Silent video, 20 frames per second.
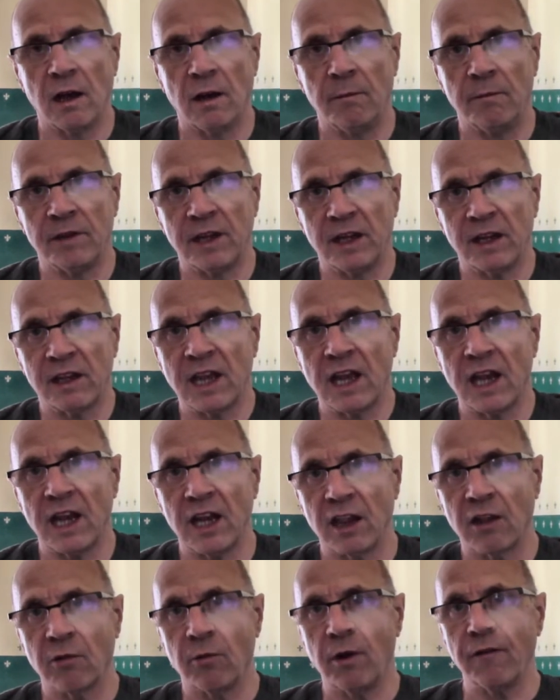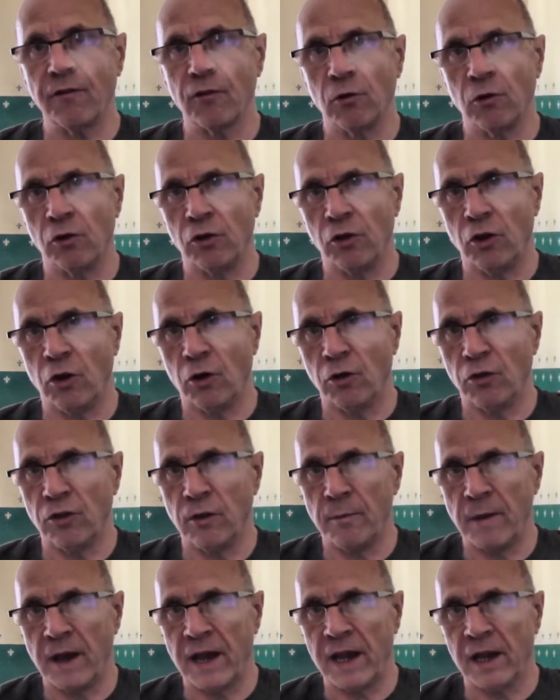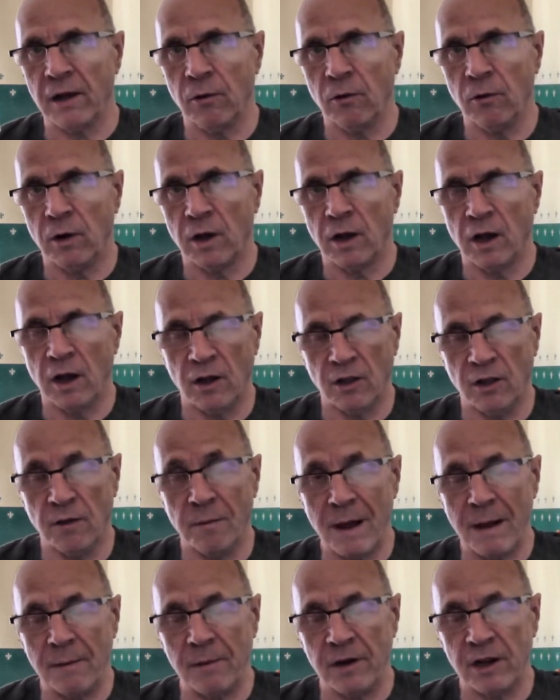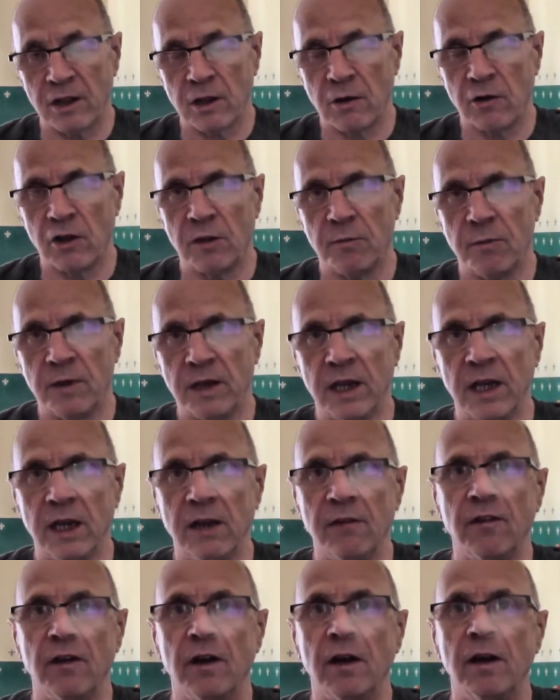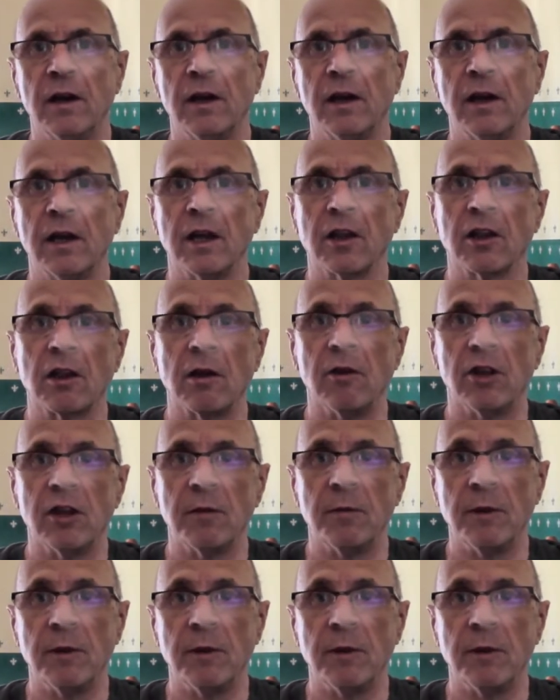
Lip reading: dictates whether or not the mammal is going to be